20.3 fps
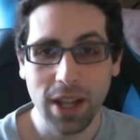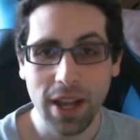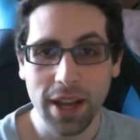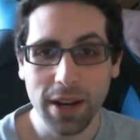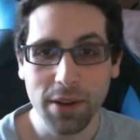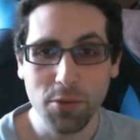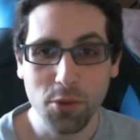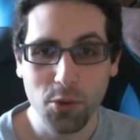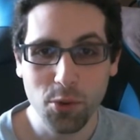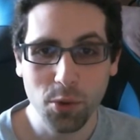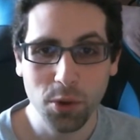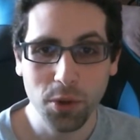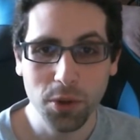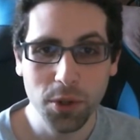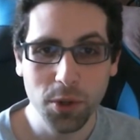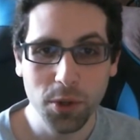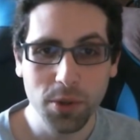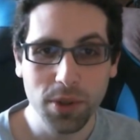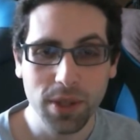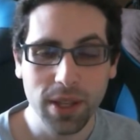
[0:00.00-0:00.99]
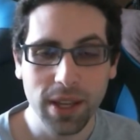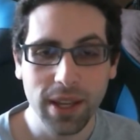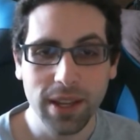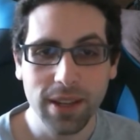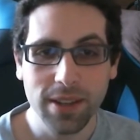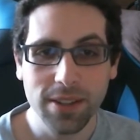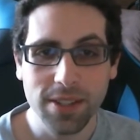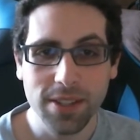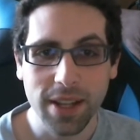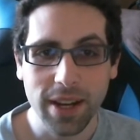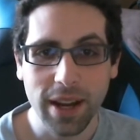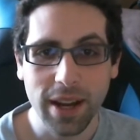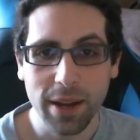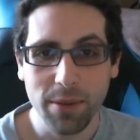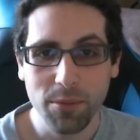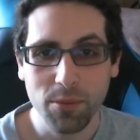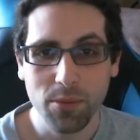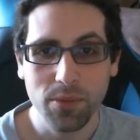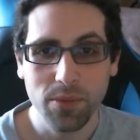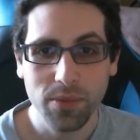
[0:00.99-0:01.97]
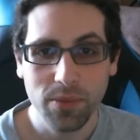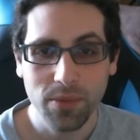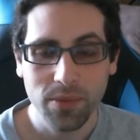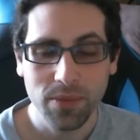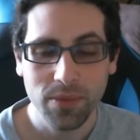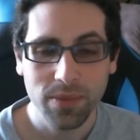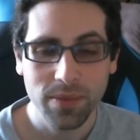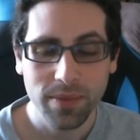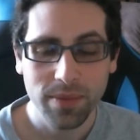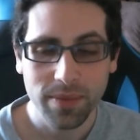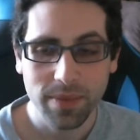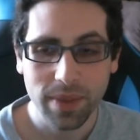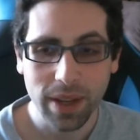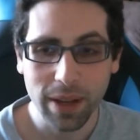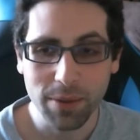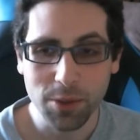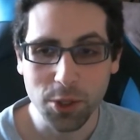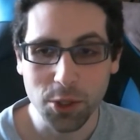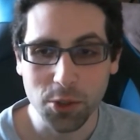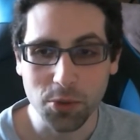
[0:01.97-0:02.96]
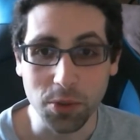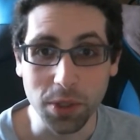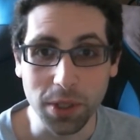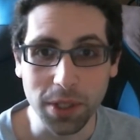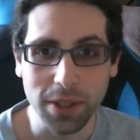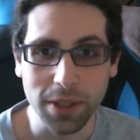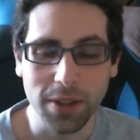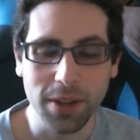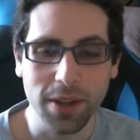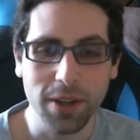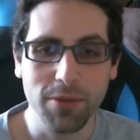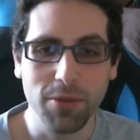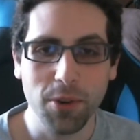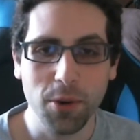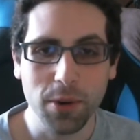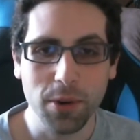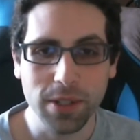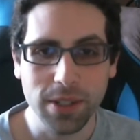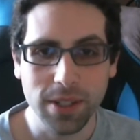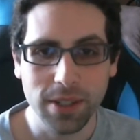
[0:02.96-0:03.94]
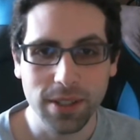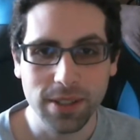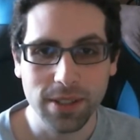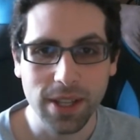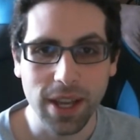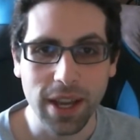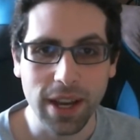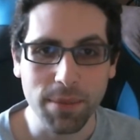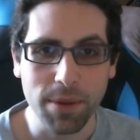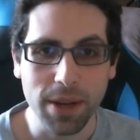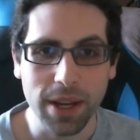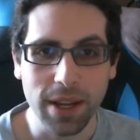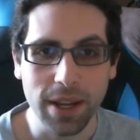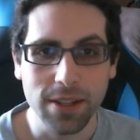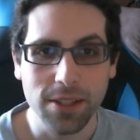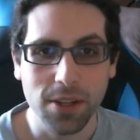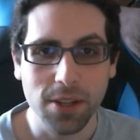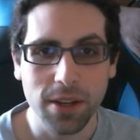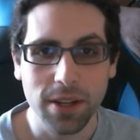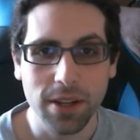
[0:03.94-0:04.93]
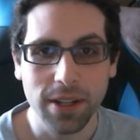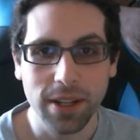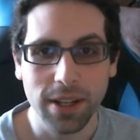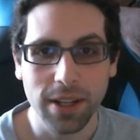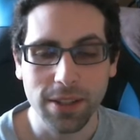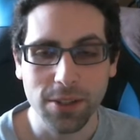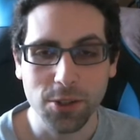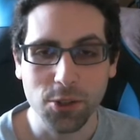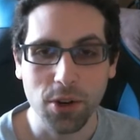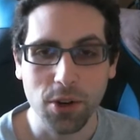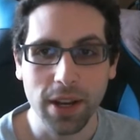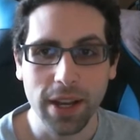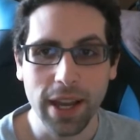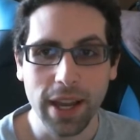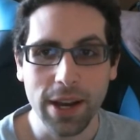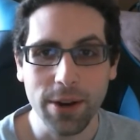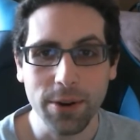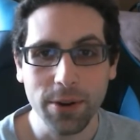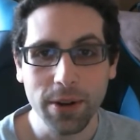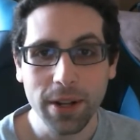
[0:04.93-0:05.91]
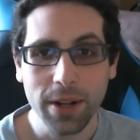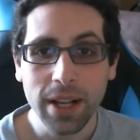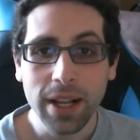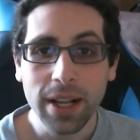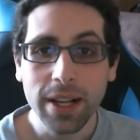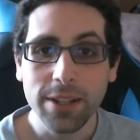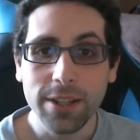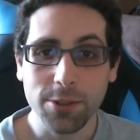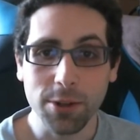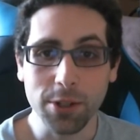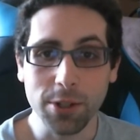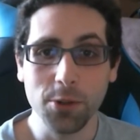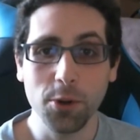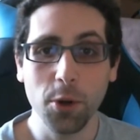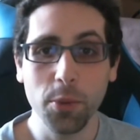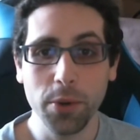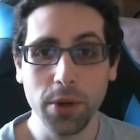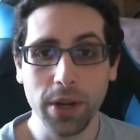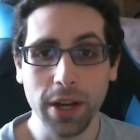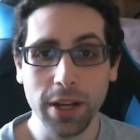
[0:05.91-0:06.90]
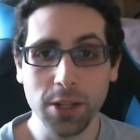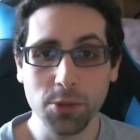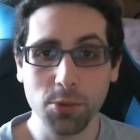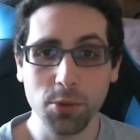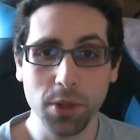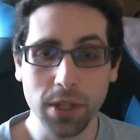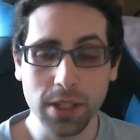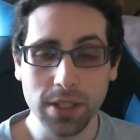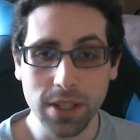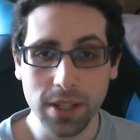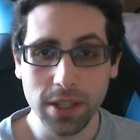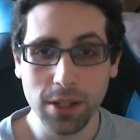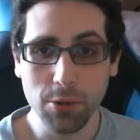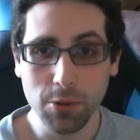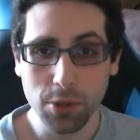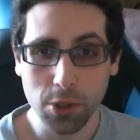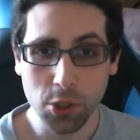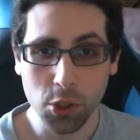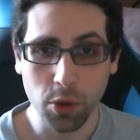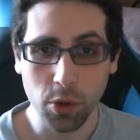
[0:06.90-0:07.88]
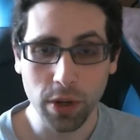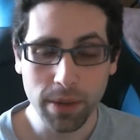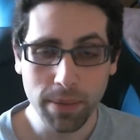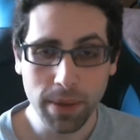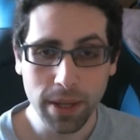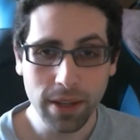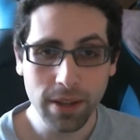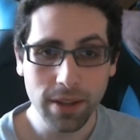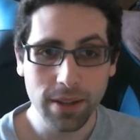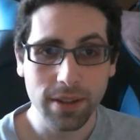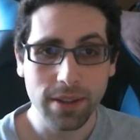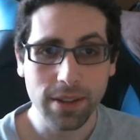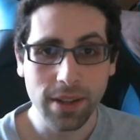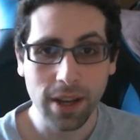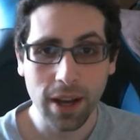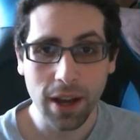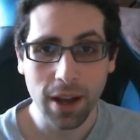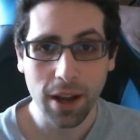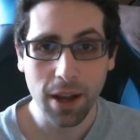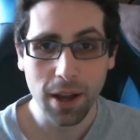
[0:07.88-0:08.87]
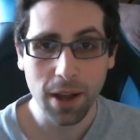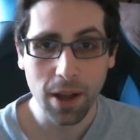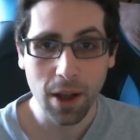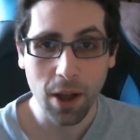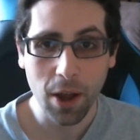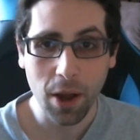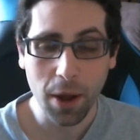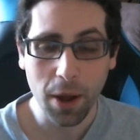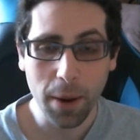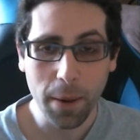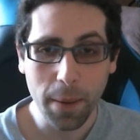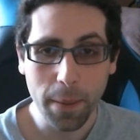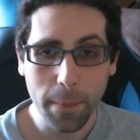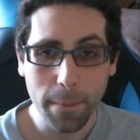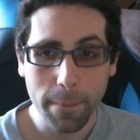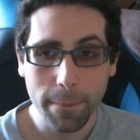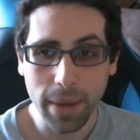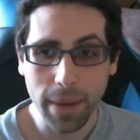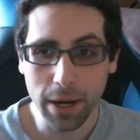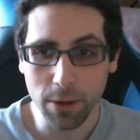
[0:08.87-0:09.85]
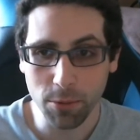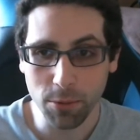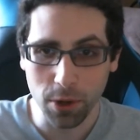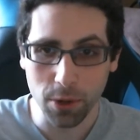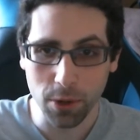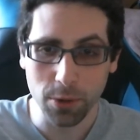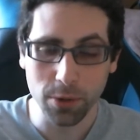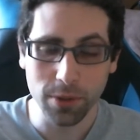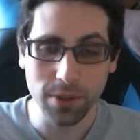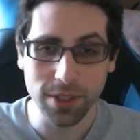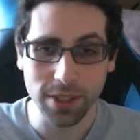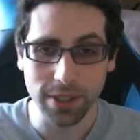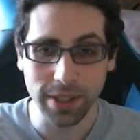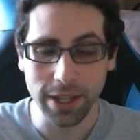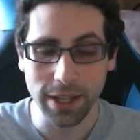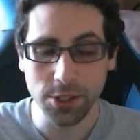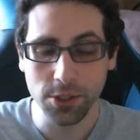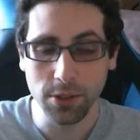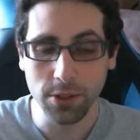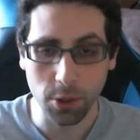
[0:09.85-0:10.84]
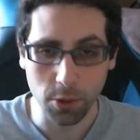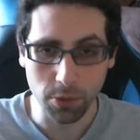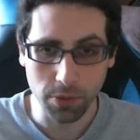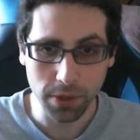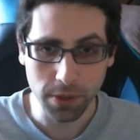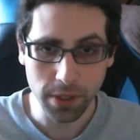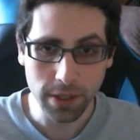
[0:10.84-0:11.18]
of cool new things that I'm just really looking forward to getting my hands on and to trying out. So I do hope you guys will continue to join me on my road to legend, hopefully.